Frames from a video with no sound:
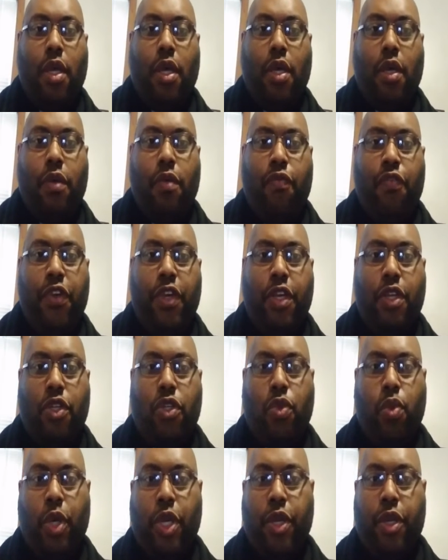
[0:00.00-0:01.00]
uh, via
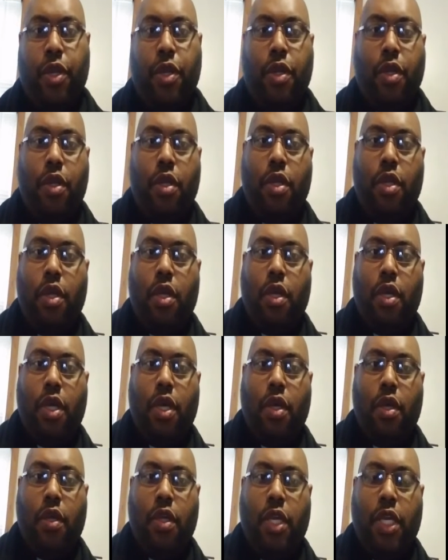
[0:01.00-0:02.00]
Twitter,
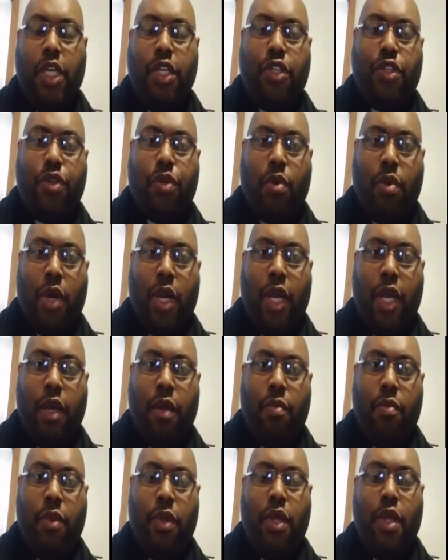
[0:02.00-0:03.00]
uh,
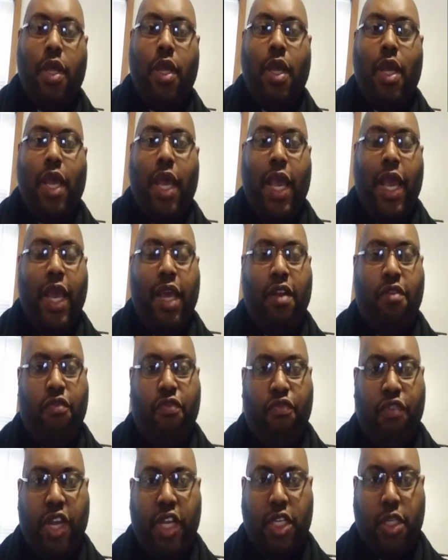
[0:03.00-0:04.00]
Instagram, and
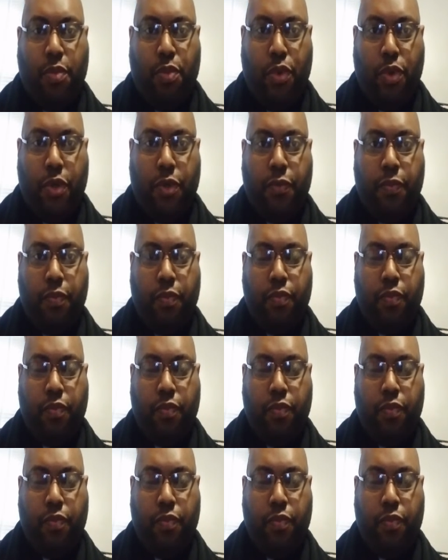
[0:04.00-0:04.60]
Facebook.